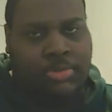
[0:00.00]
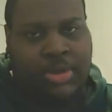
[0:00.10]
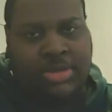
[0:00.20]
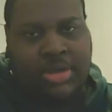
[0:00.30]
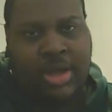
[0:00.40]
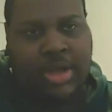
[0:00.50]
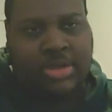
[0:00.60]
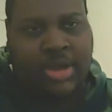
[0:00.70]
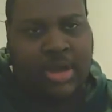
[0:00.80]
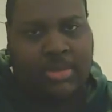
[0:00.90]
today's
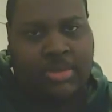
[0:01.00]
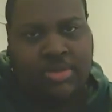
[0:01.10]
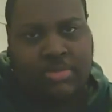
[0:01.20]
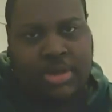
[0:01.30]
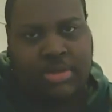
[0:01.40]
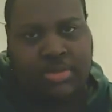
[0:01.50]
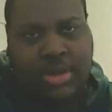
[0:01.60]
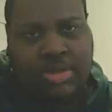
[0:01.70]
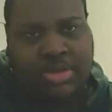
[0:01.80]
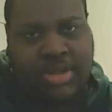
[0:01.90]
game, it's gonna be New
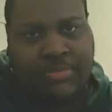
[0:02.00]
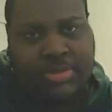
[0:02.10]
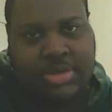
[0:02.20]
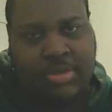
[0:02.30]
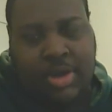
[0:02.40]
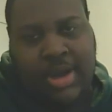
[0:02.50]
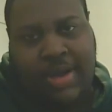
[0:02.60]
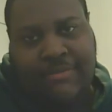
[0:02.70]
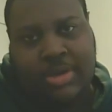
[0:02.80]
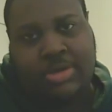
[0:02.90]
England and San Francisco. I
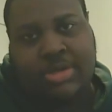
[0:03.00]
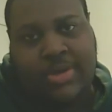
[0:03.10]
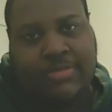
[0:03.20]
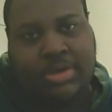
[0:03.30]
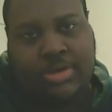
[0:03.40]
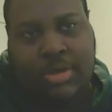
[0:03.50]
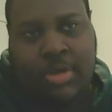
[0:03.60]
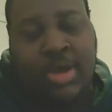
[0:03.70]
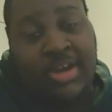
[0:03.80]
got fucking San Francisco.